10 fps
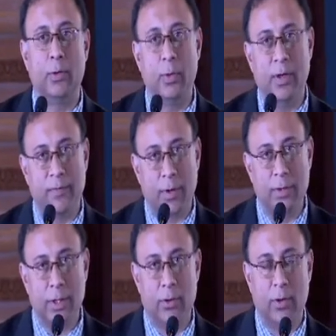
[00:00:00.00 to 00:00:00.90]
we have found
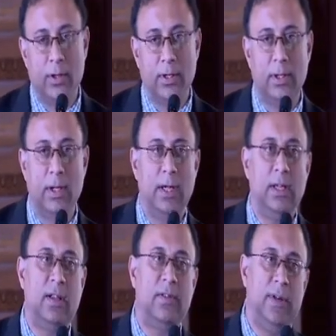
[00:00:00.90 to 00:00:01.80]
the cause and
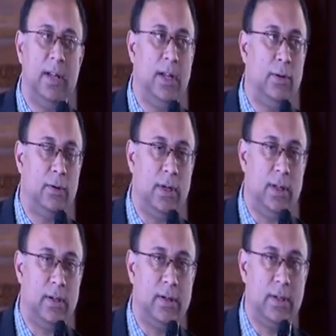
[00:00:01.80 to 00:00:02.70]
it's fitting into the
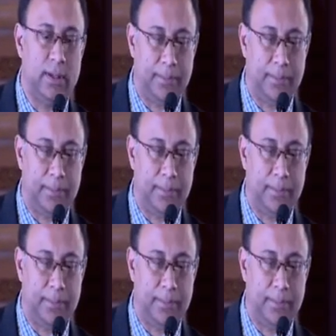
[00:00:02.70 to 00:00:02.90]
history.